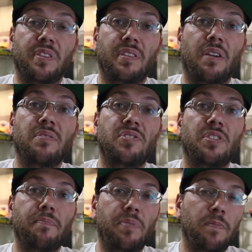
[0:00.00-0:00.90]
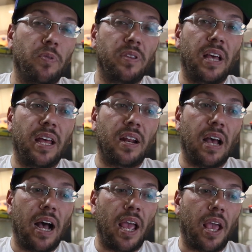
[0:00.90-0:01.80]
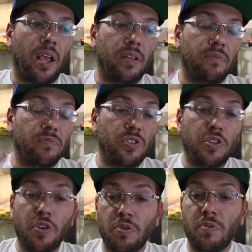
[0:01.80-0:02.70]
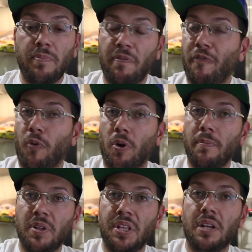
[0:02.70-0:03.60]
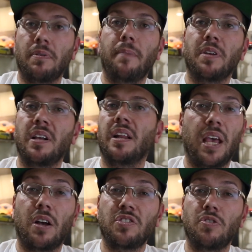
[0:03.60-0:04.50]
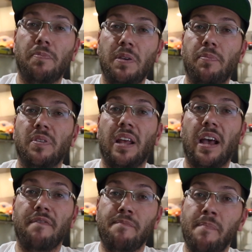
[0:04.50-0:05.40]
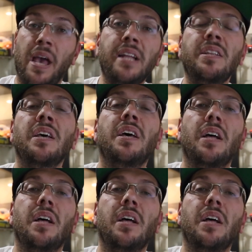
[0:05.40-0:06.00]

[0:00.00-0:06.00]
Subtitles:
There are some people that I knew before building a replica, and also people that I've met